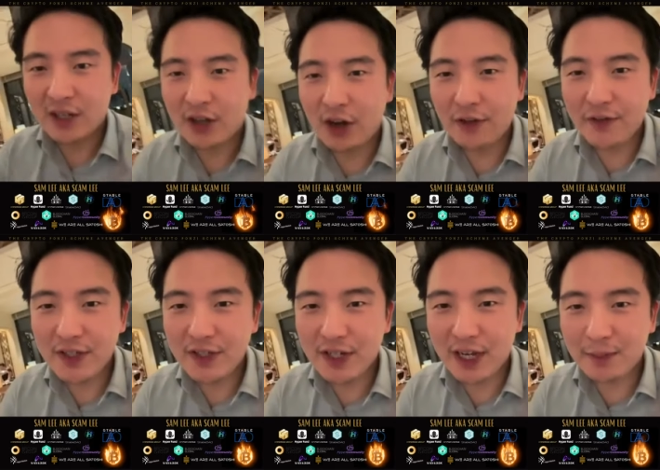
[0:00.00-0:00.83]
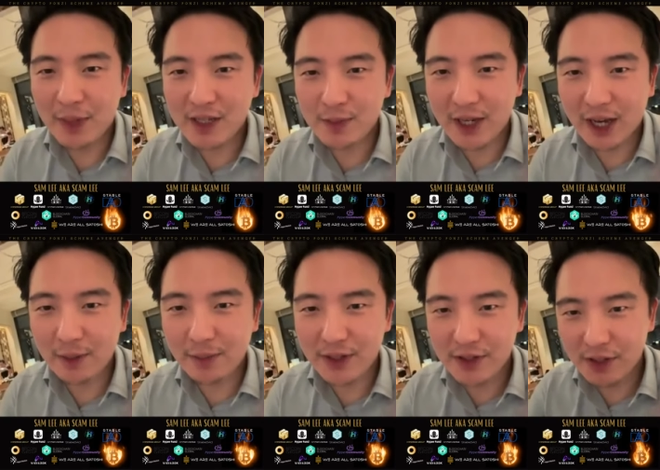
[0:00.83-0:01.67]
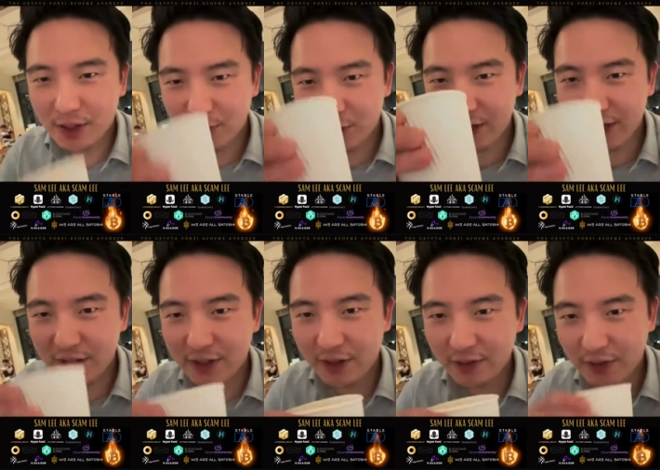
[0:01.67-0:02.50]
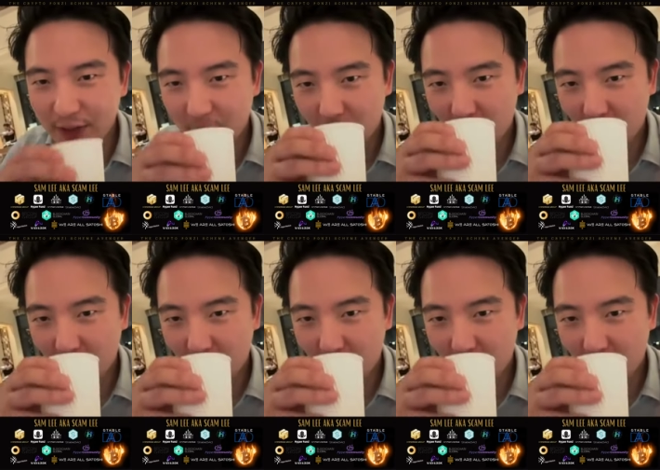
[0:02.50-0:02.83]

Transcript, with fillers: Coffee today makes me happy, so I'm drinking coffee.